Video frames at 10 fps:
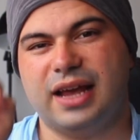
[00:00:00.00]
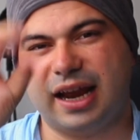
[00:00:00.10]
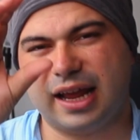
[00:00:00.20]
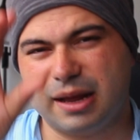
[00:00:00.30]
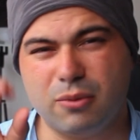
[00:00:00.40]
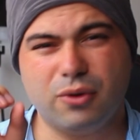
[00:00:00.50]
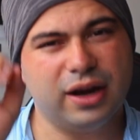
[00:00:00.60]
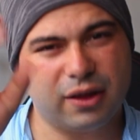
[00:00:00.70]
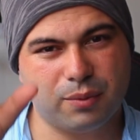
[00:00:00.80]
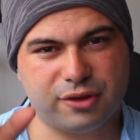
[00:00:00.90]
and I can more or
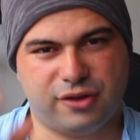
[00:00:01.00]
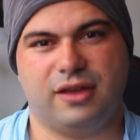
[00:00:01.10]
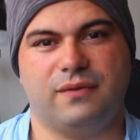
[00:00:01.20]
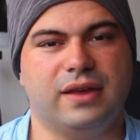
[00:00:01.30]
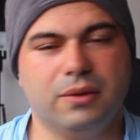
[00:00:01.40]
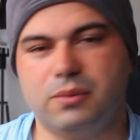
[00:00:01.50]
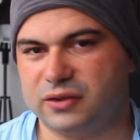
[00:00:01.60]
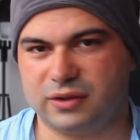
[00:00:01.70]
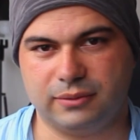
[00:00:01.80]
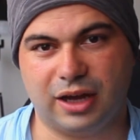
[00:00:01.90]
less watch TV
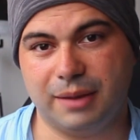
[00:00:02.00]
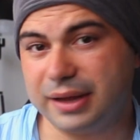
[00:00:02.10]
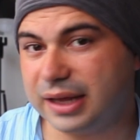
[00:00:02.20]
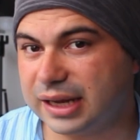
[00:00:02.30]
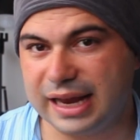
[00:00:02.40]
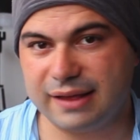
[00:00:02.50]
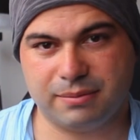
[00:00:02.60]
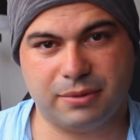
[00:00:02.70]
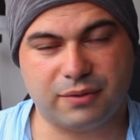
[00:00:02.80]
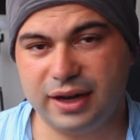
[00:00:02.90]
whilst I'm typing and glance
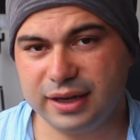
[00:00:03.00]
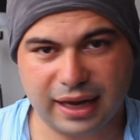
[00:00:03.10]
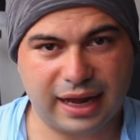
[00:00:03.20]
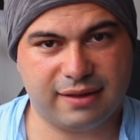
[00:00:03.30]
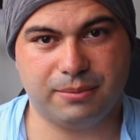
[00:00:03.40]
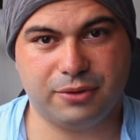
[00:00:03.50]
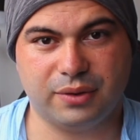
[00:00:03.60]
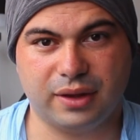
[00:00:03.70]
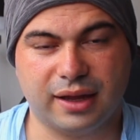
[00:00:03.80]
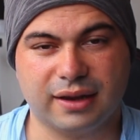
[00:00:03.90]
to my right as I'm
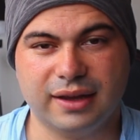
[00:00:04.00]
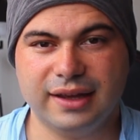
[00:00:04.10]
doing it.